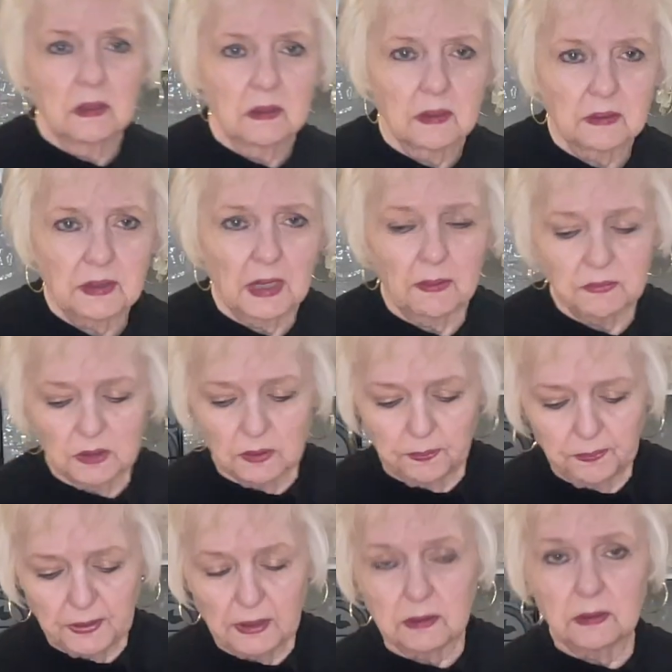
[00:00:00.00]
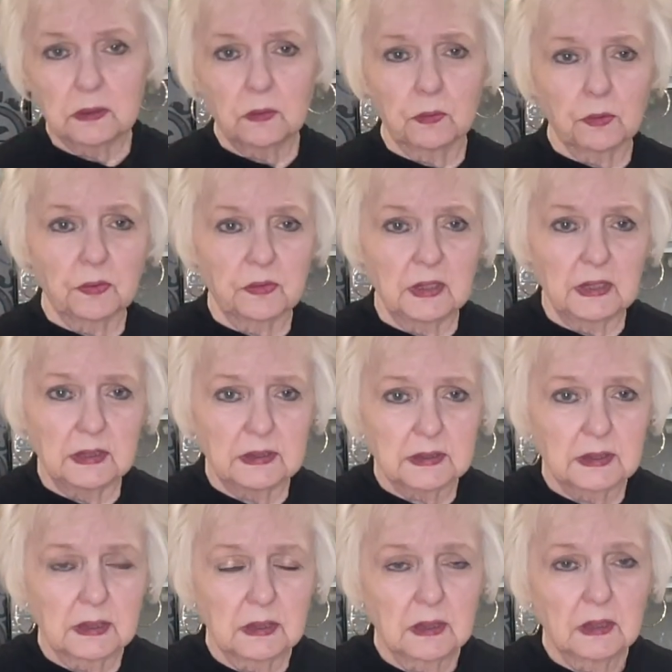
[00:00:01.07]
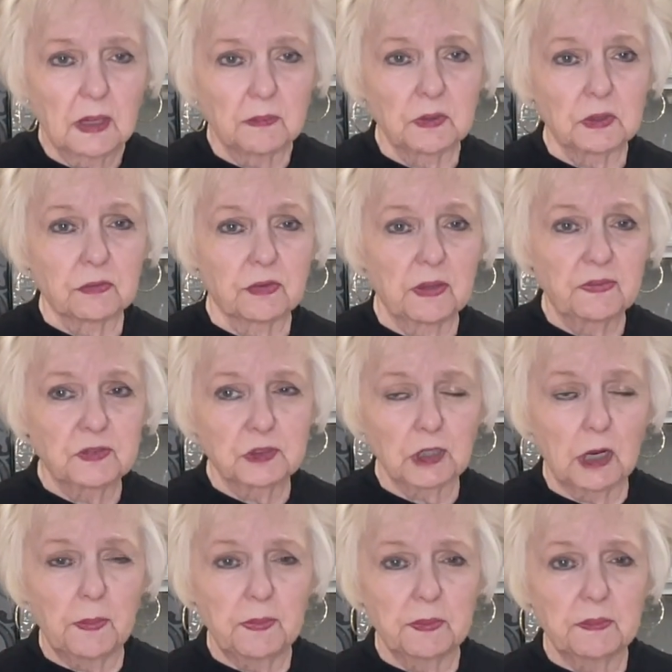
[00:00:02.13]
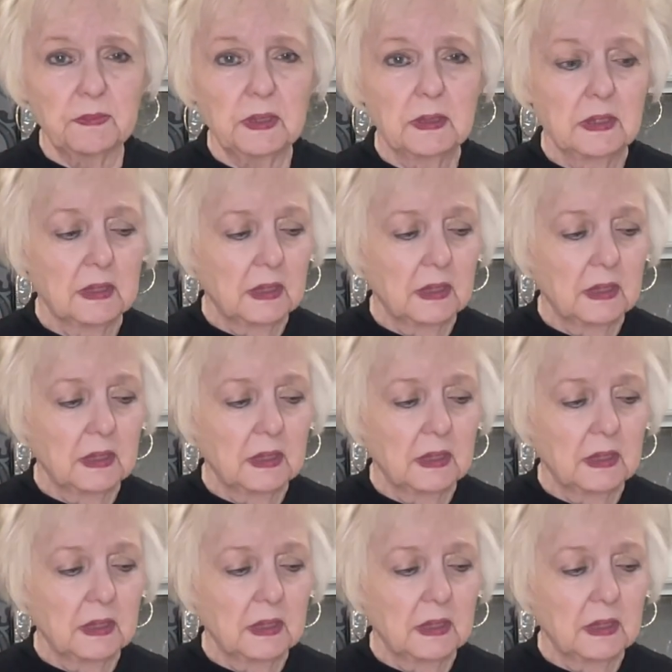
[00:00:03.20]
Okay, I'm going to peel and core these. I'm going to rough chop them.